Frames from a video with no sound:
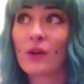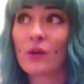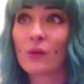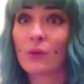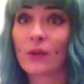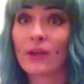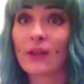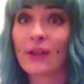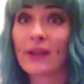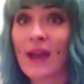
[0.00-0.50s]

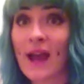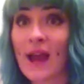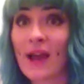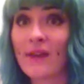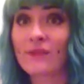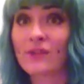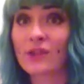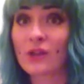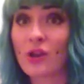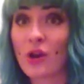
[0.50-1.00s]
really
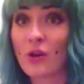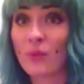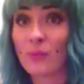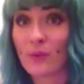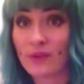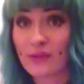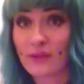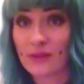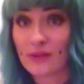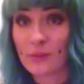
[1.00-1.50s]
have to cope
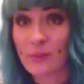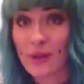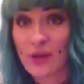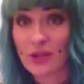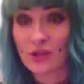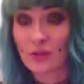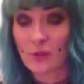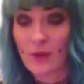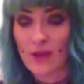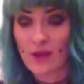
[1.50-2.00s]
with it the
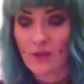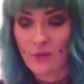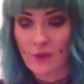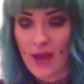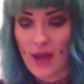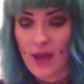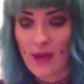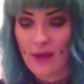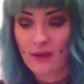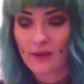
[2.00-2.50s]
best way you
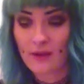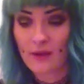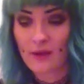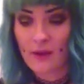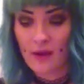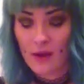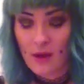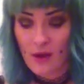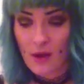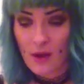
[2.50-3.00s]
can.
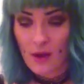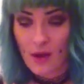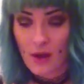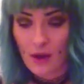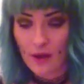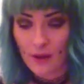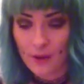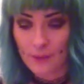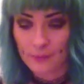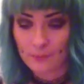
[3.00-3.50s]

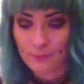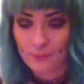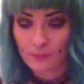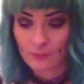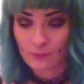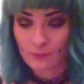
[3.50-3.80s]
Um,